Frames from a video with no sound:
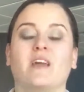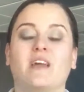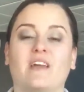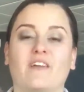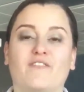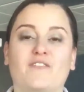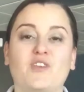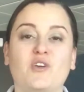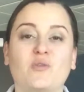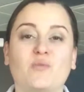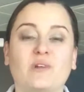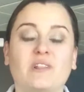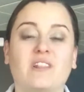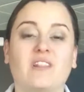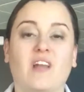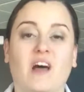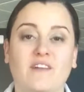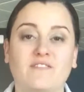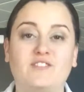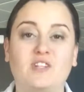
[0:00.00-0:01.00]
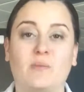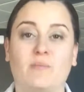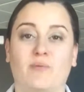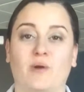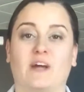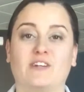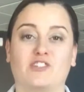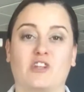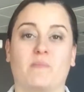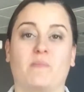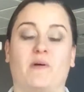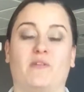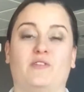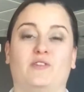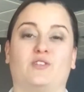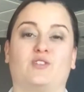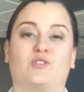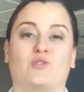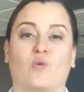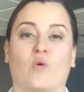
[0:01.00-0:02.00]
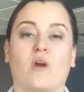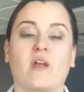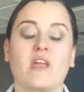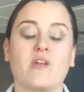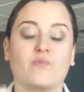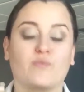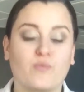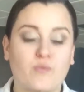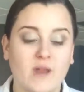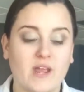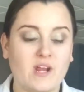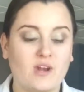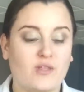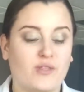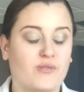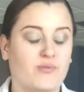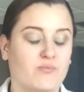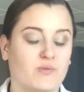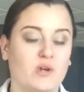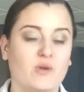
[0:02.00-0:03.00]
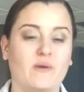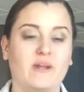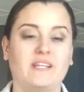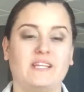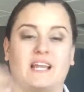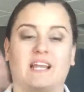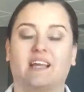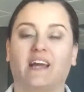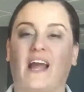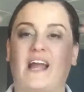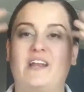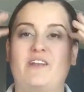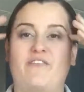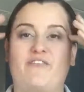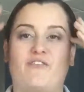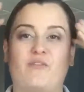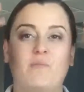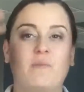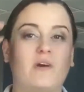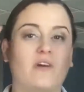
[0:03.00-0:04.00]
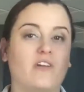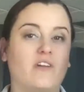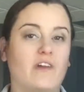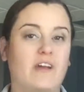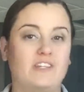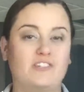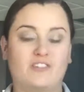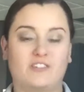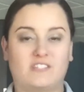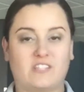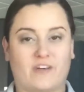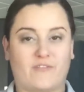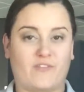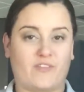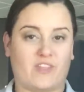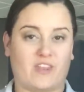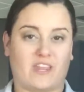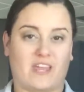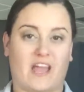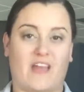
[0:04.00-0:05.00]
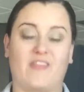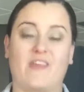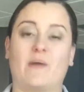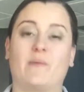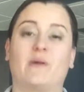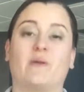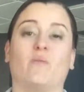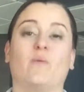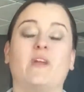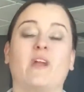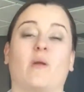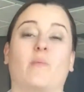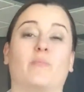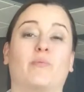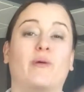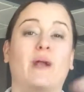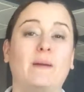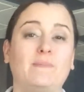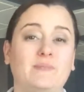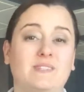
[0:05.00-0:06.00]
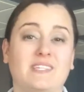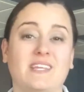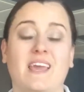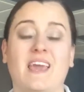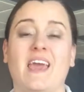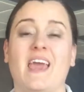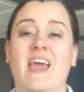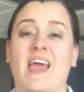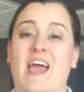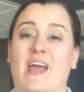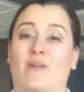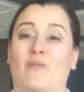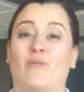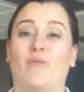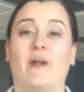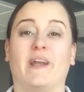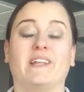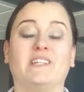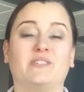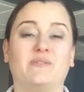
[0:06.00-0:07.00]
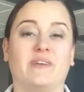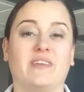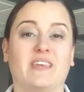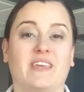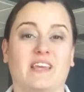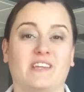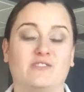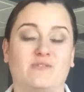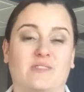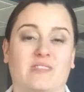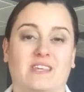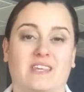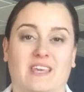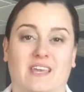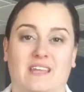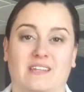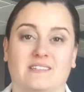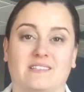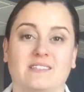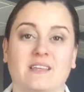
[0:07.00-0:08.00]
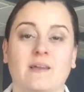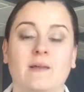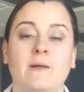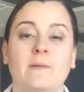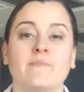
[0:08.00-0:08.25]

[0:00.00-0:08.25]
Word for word: If you would love to brush up on this story, read through it and kind of familiarize yourself with it again. That way, we are prepped and ready to engage with the kids.